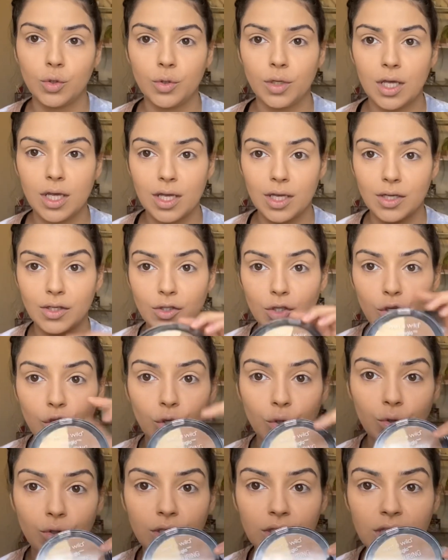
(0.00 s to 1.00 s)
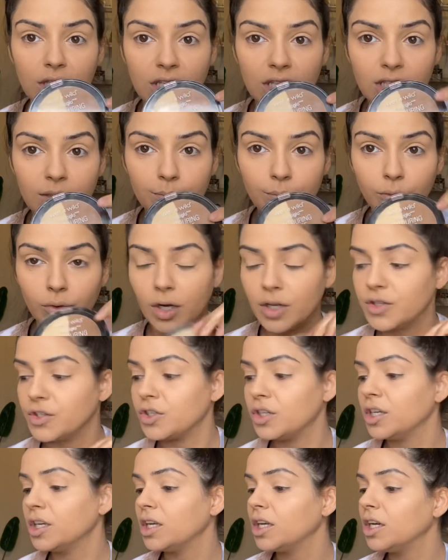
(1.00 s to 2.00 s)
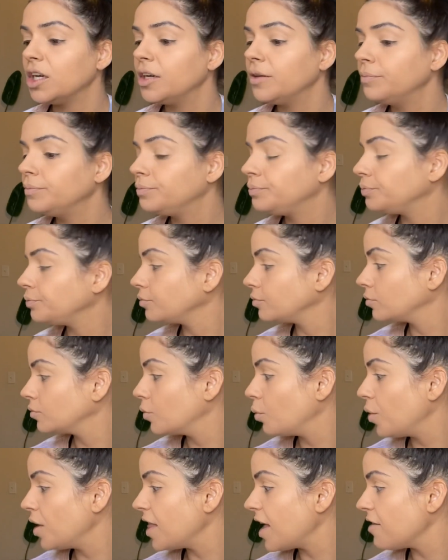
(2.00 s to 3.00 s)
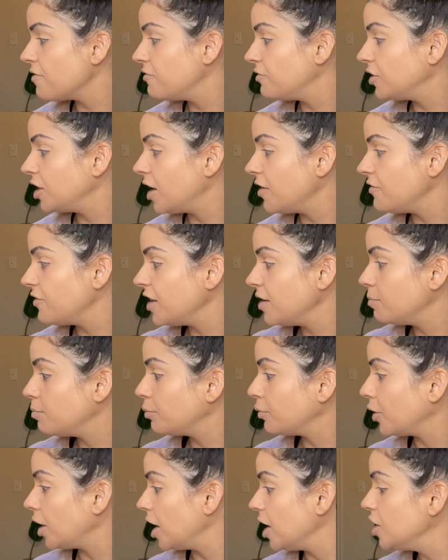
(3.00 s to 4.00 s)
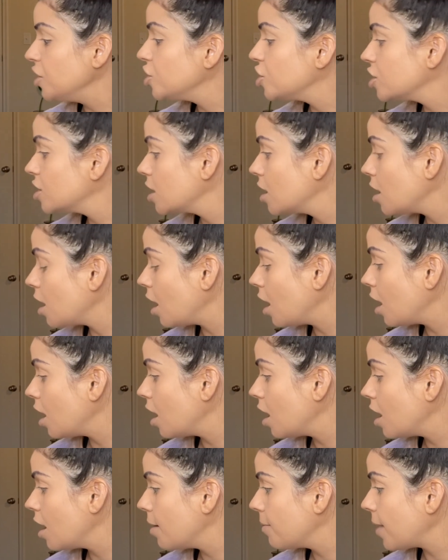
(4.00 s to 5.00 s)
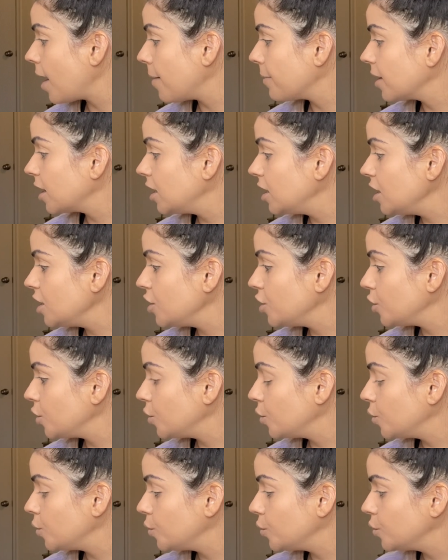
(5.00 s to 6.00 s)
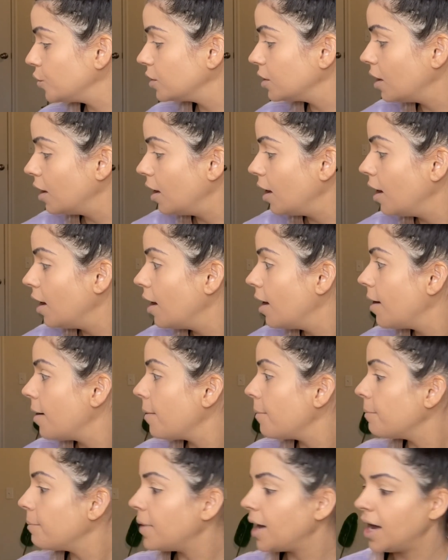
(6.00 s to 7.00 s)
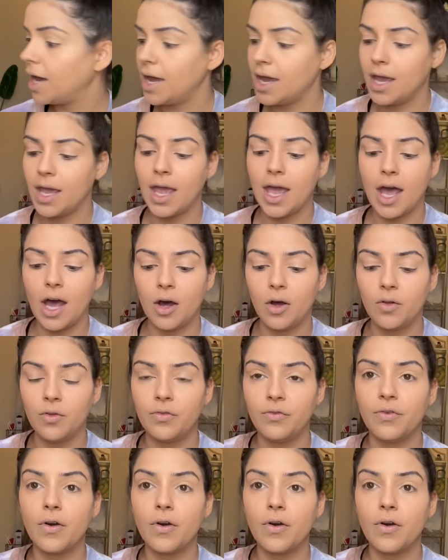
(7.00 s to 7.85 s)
is use this bronzer here with a fluffy brush. I'm gonna use my e.l.f.